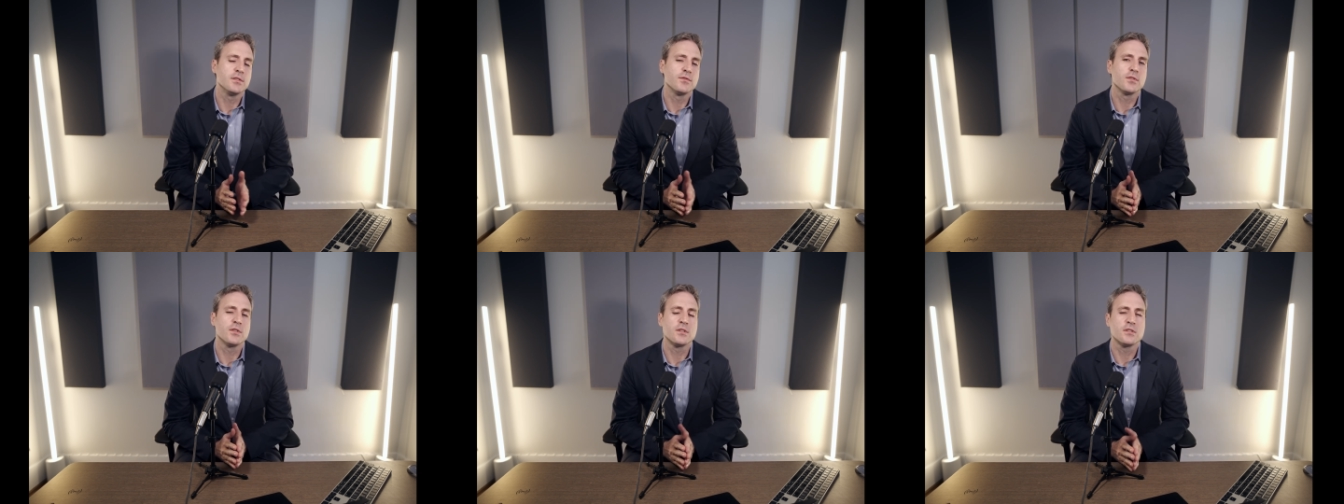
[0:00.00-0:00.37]

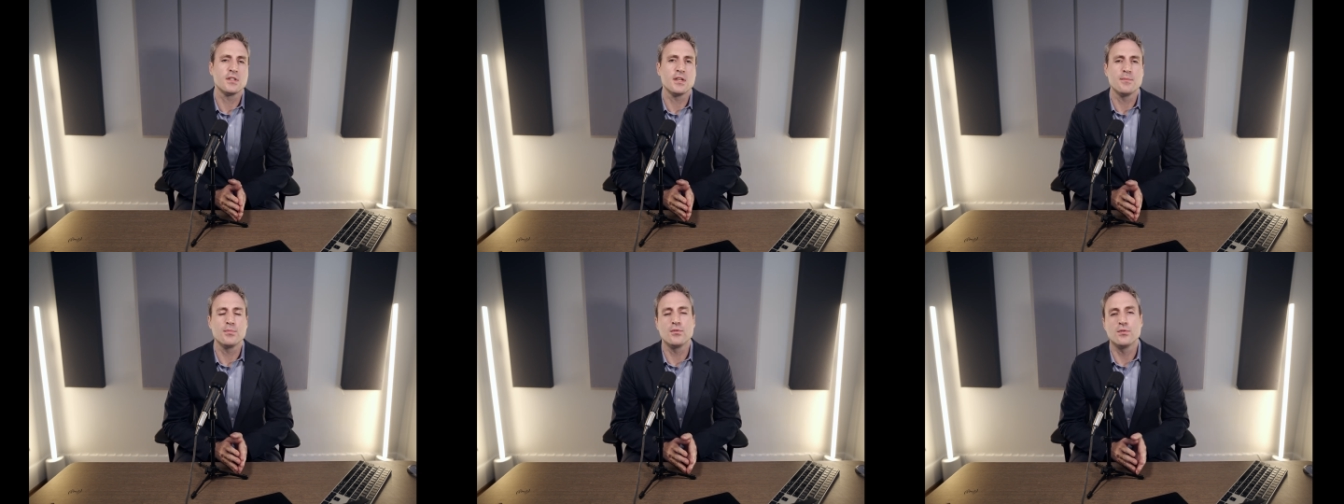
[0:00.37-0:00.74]
For
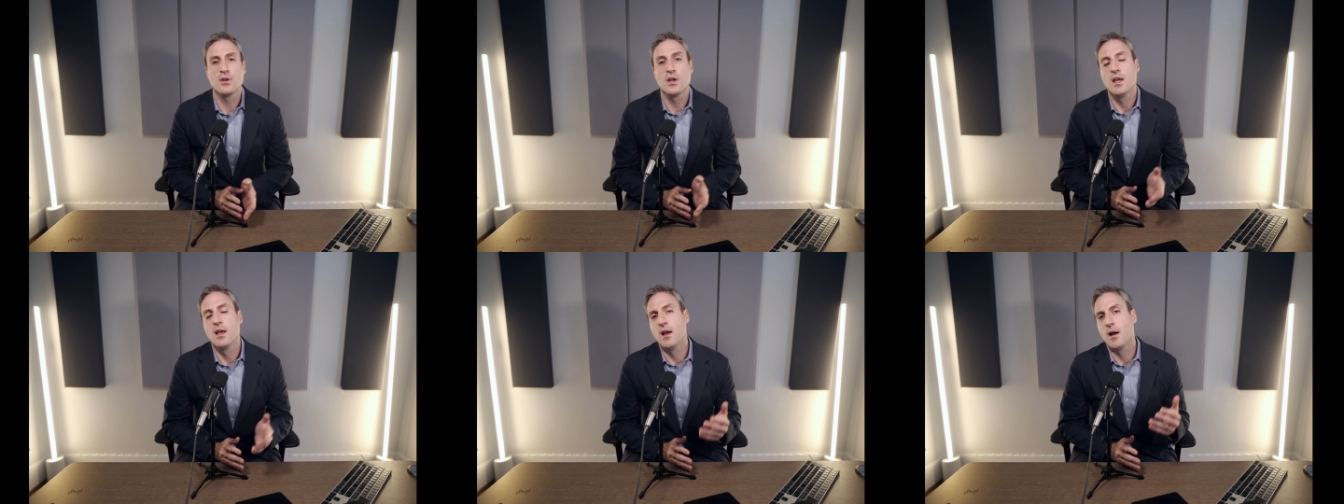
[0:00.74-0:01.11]
example,
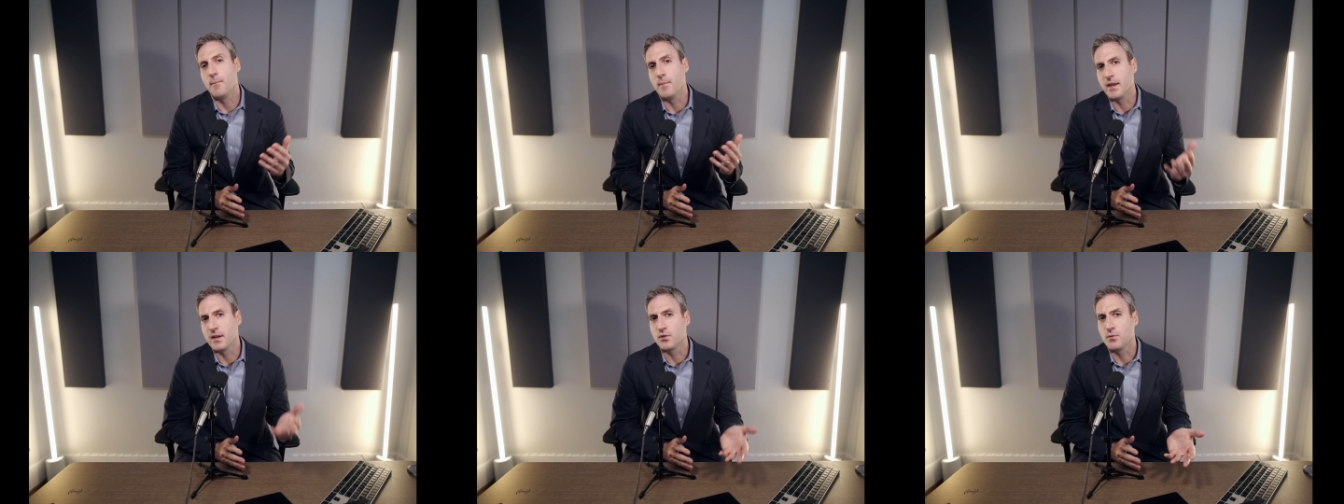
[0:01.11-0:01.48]
a
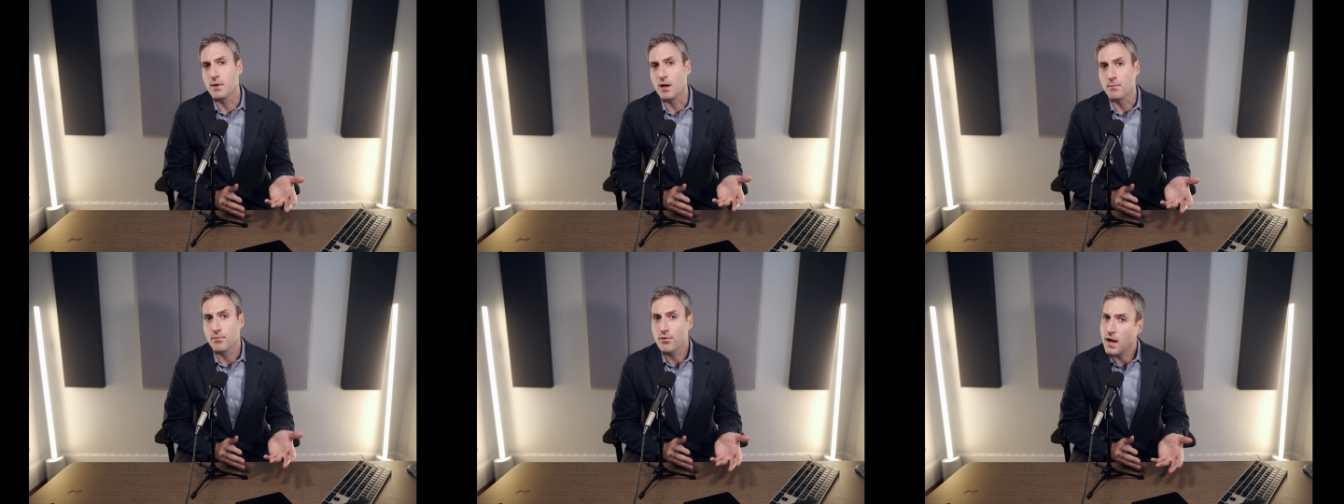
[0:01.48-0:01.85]
medical
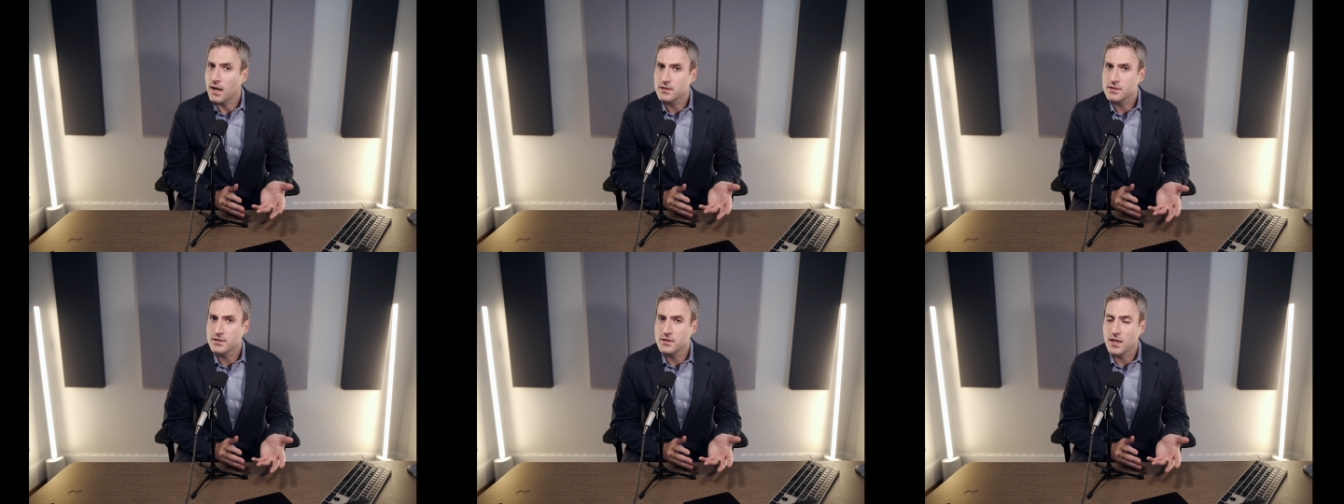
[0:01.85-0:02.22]

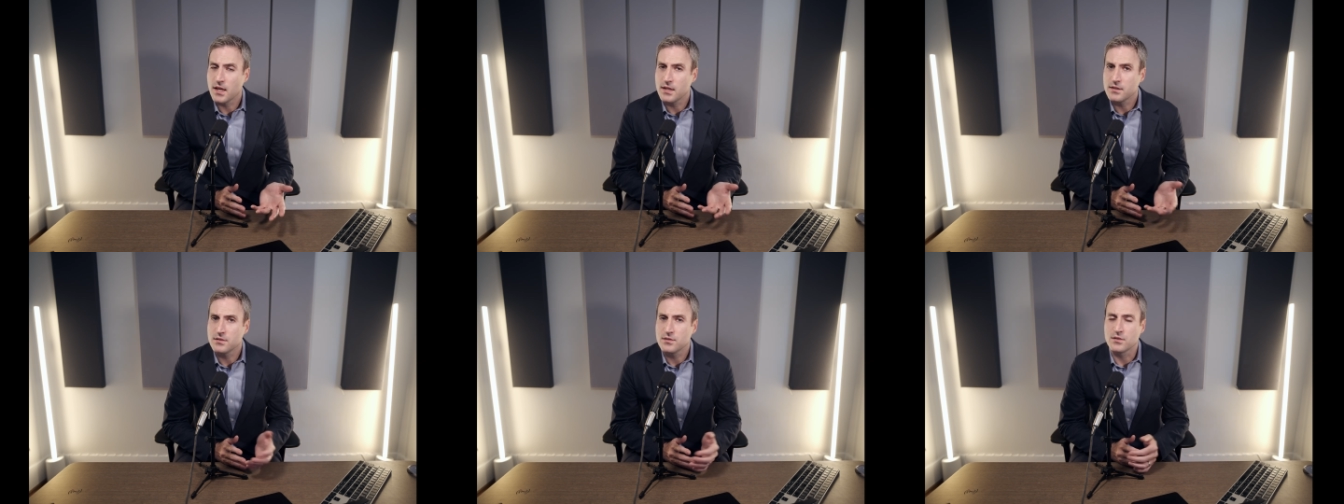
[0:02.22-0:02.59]
malpractice
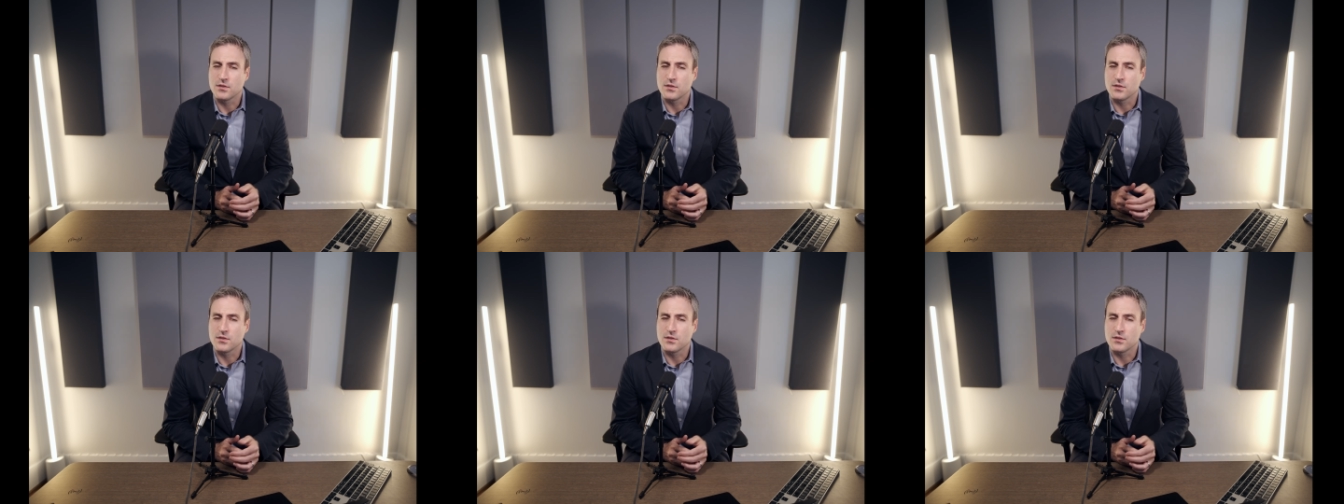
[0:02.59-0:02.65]
case,